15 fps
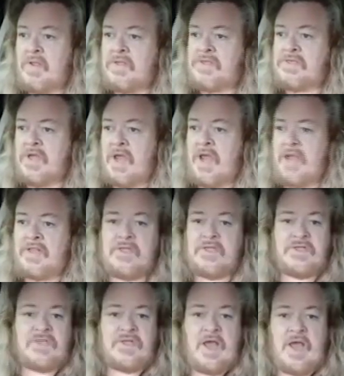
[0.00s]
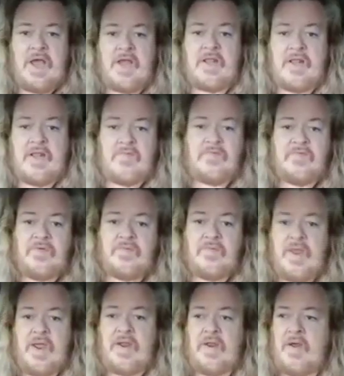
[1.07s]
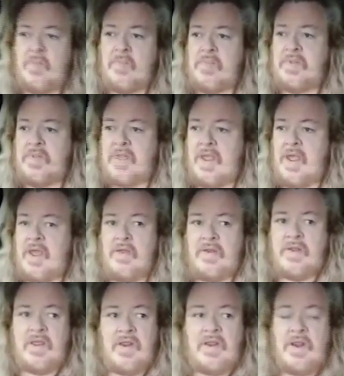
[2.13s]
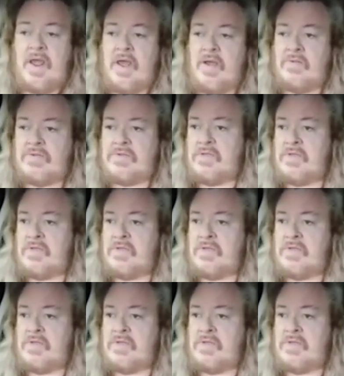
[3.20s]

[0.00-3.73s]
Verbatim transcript: side to side, left to right, up and down, in and out.